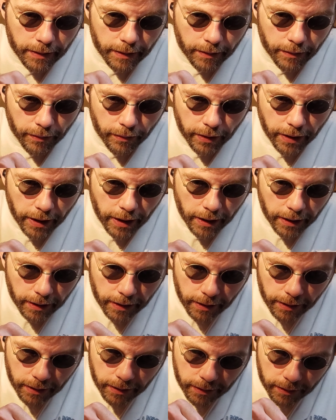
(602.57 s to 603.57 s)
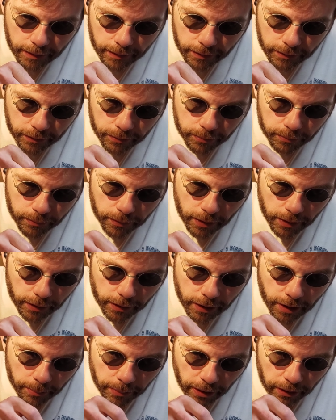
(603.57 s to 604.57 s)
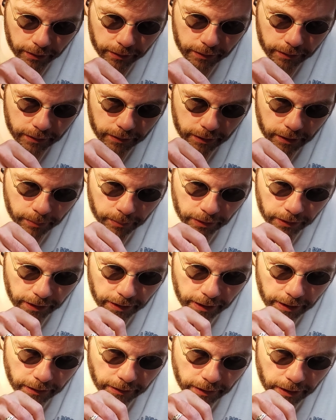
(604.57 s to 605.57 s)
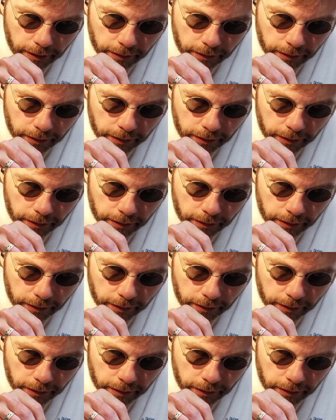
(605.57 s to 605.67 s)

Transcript: There we go. Okay. Come on. Come on, get in there.